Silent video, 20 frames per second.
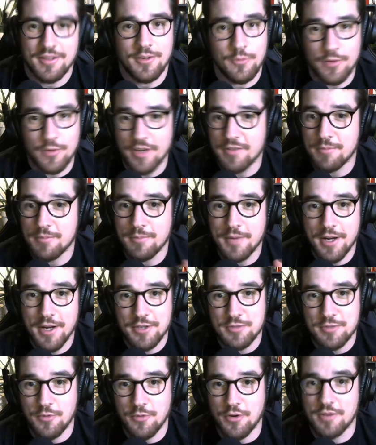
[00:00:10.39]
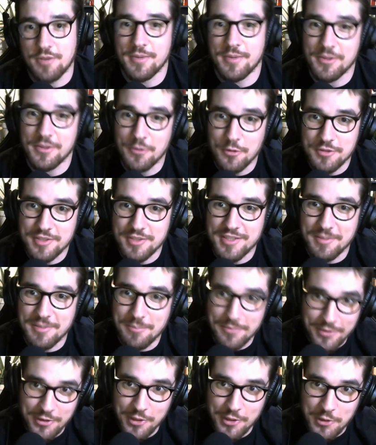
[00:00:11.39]
We have much more, but those are
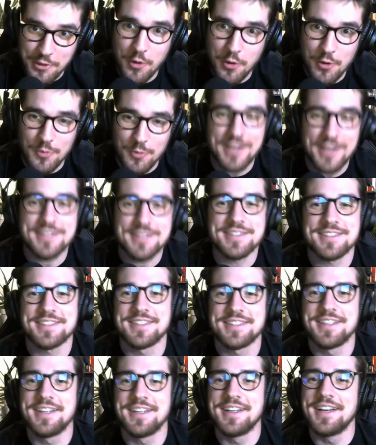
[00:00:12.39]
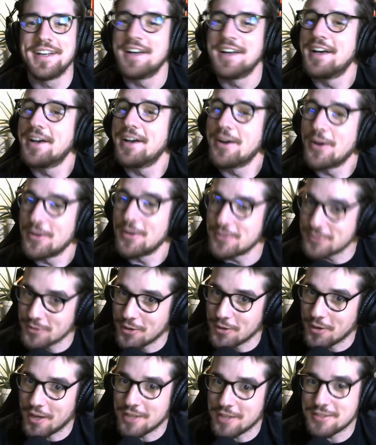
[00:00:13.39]
the core ones.
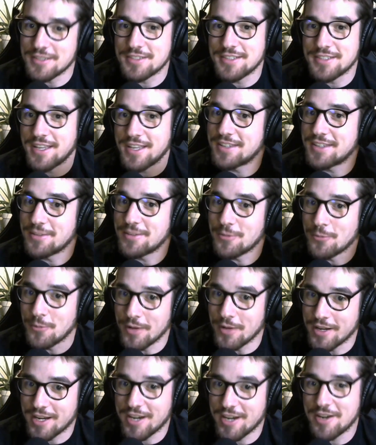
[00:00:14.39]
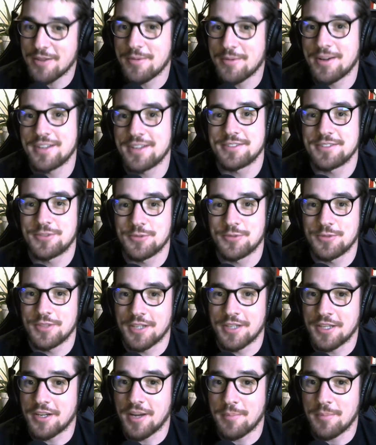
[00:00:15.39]
So, as I said, welcome everyone to
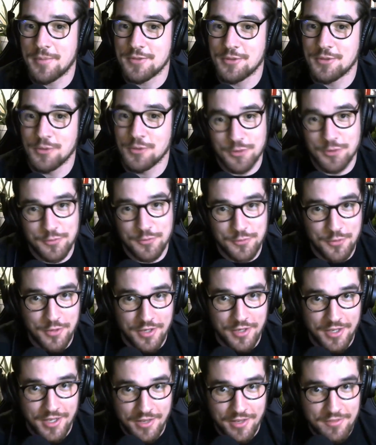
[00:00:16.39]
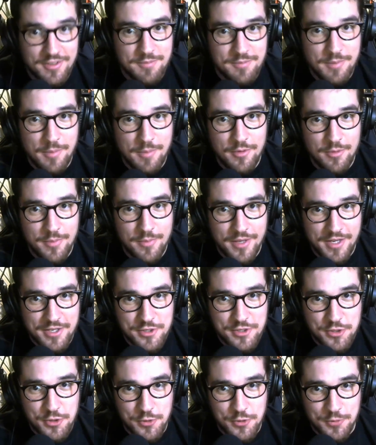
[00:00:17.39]
another episode of your lovely Balkan
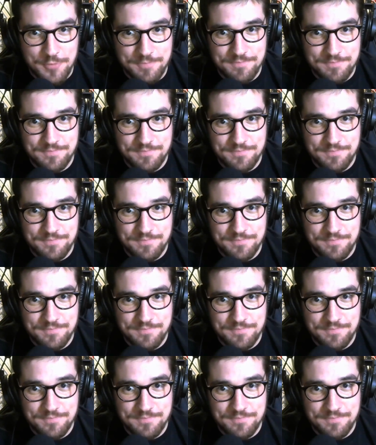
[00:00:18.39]
Show.